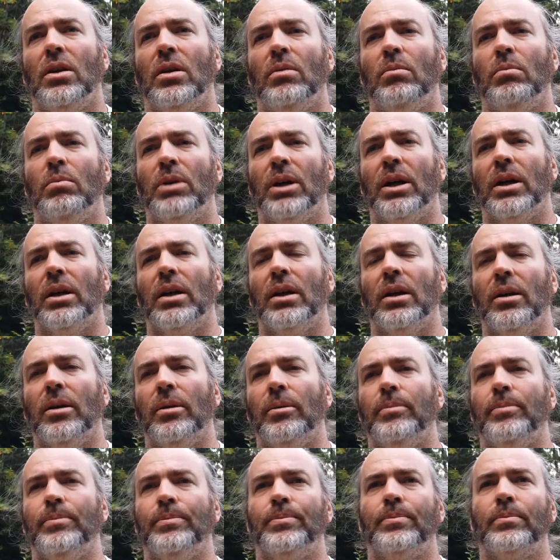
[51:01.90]
But
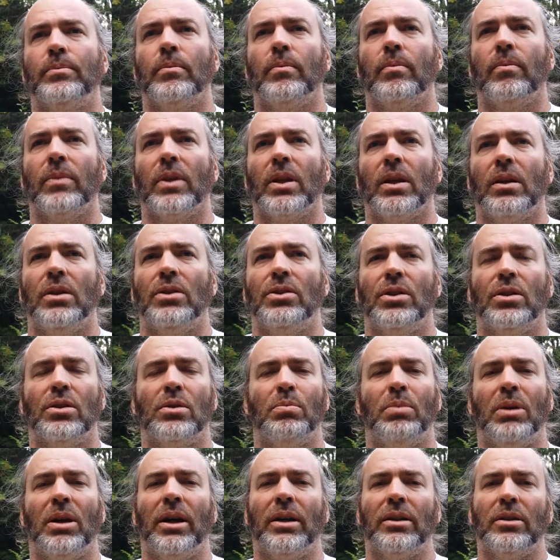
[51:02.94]
just
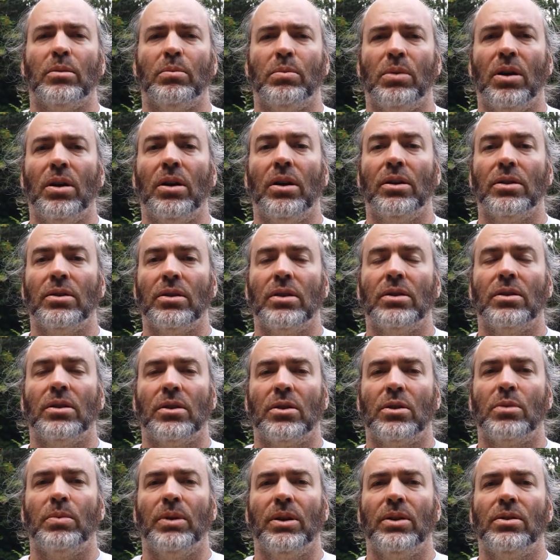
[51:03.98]
buying the parts, it's
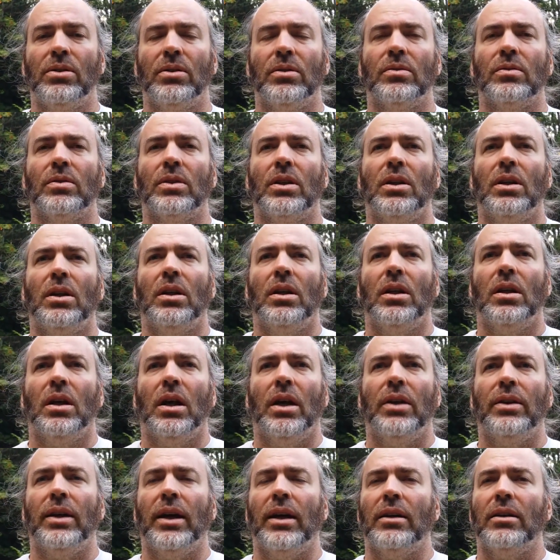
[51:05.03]
expensive.
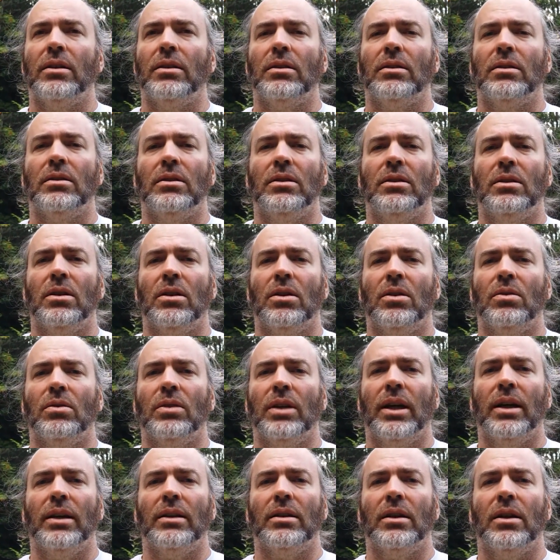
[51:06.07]
That
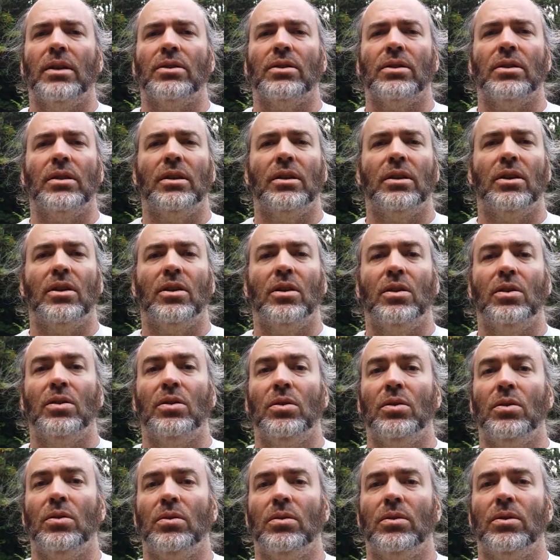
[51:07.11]
doesn't
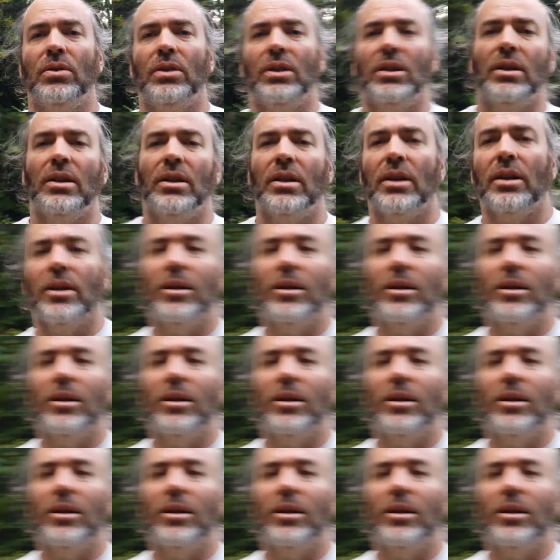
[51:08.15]
include the